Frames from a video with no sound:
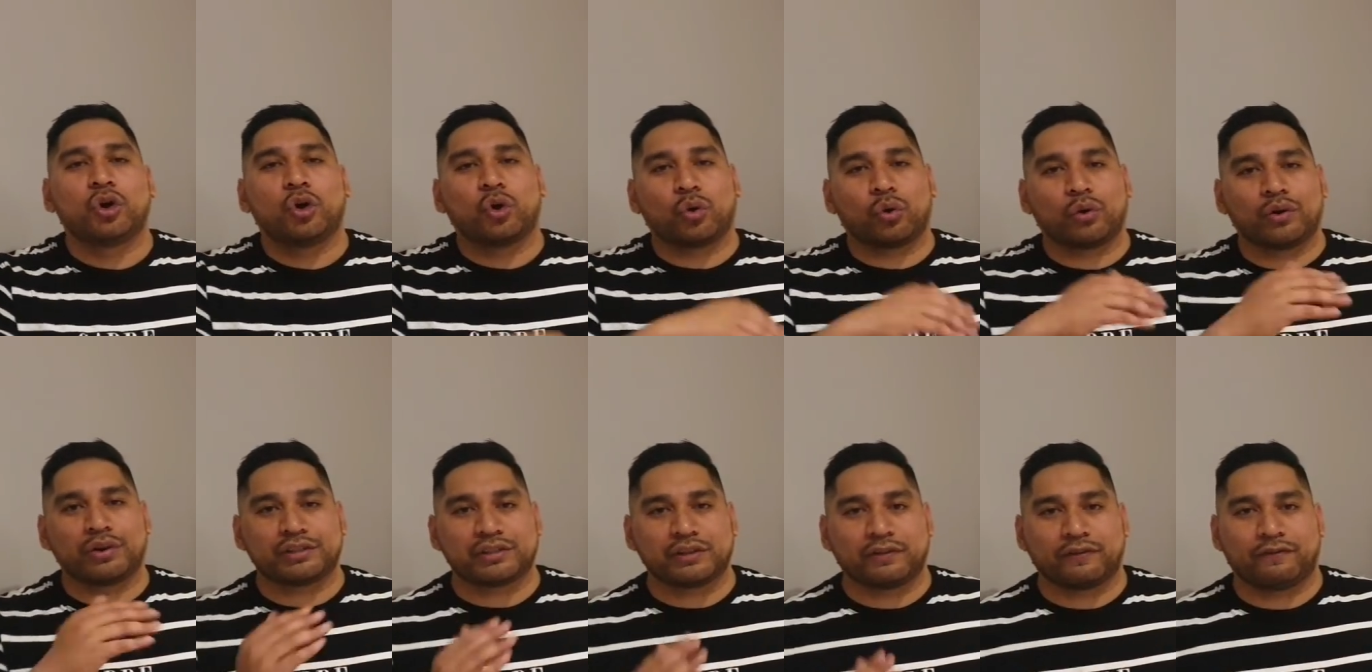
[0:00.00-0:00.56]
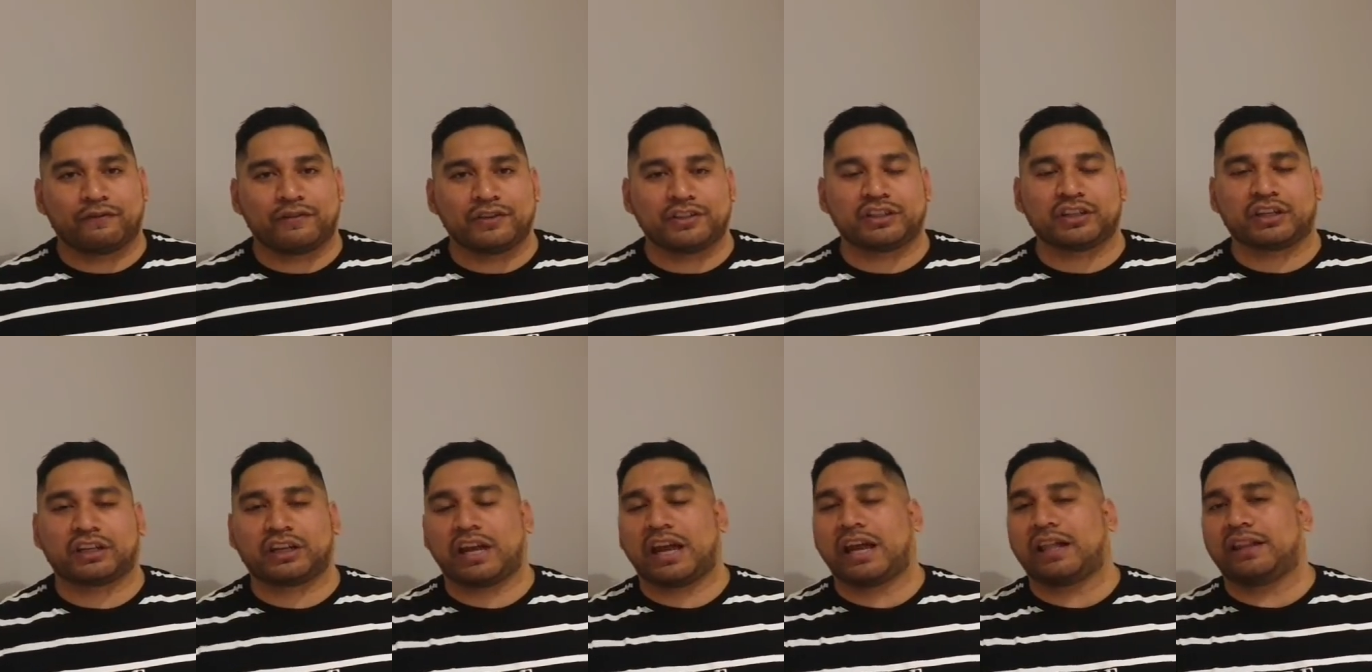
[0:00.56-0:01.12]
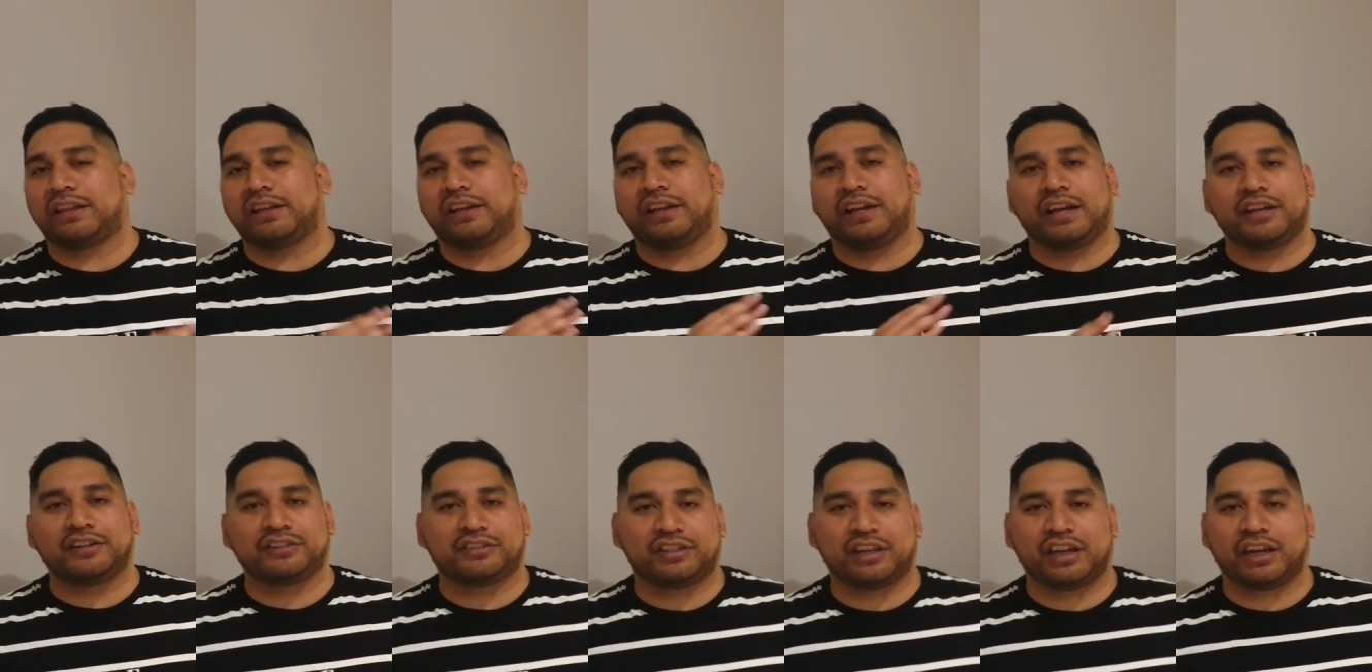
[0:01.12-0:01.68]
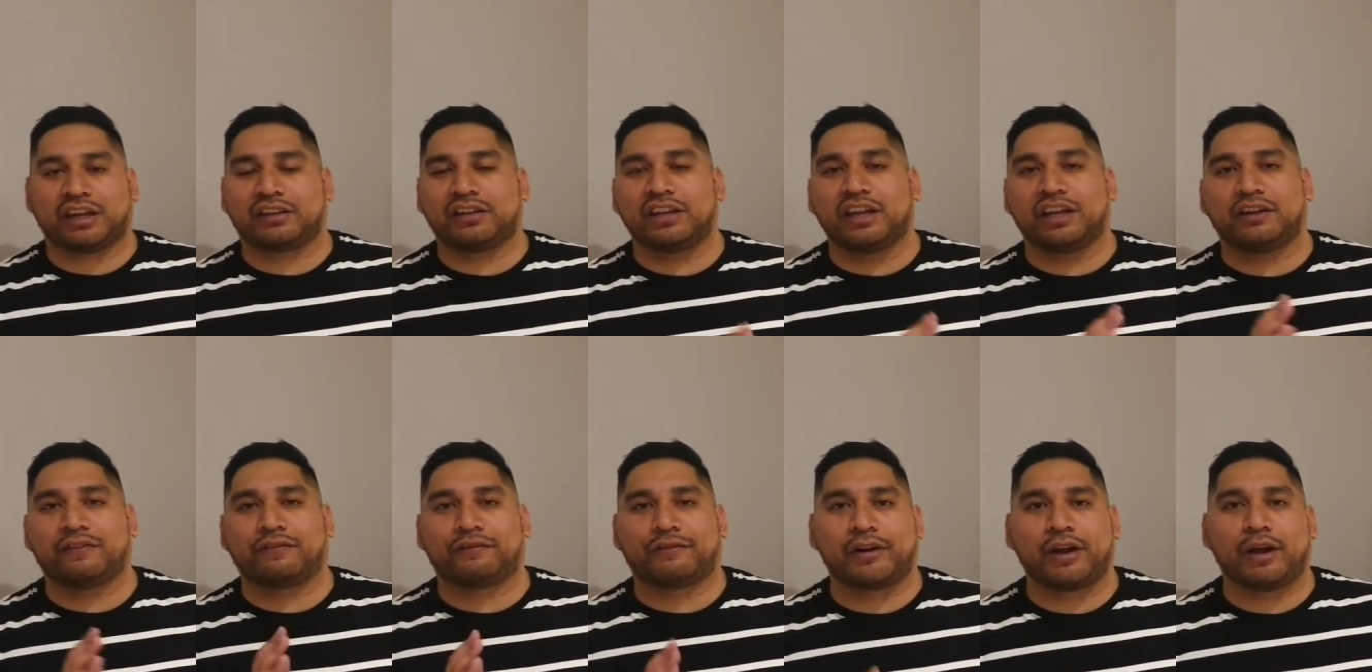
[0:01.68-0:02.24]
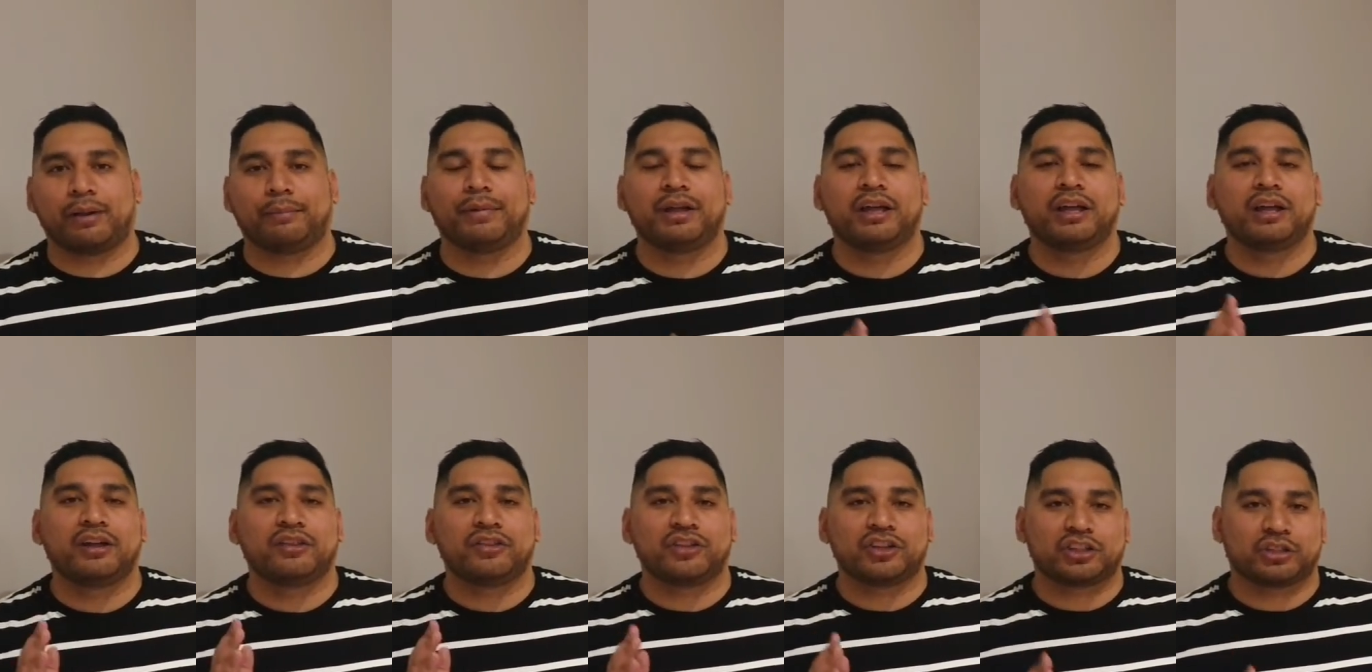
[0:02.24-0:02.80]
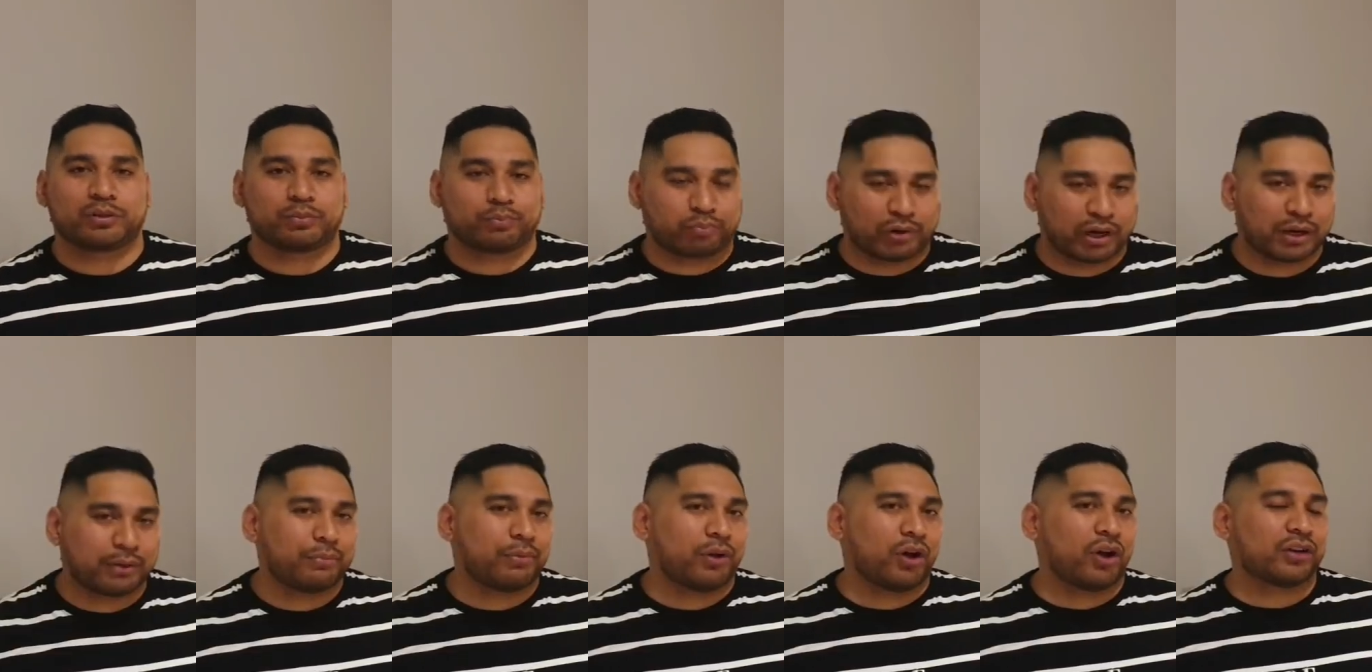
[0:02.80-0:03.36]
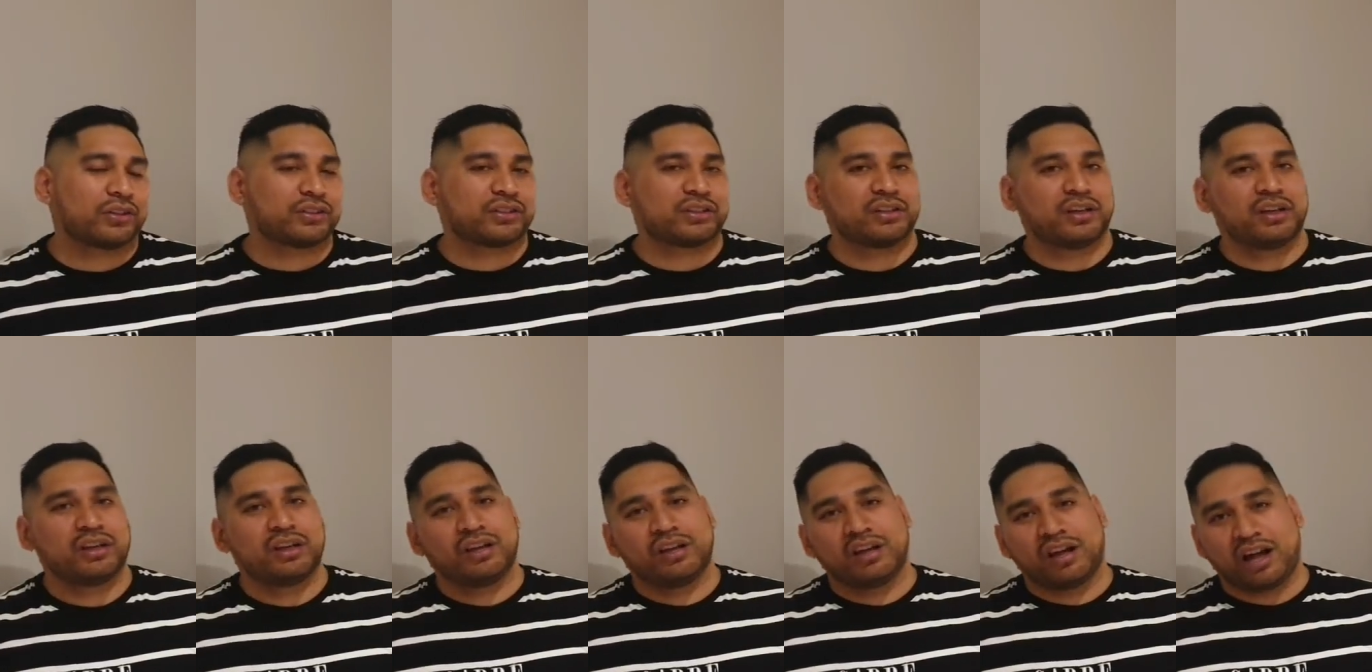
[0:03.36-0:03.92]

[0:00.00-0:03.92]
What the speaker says: or is it physicality and technique from the Springboks?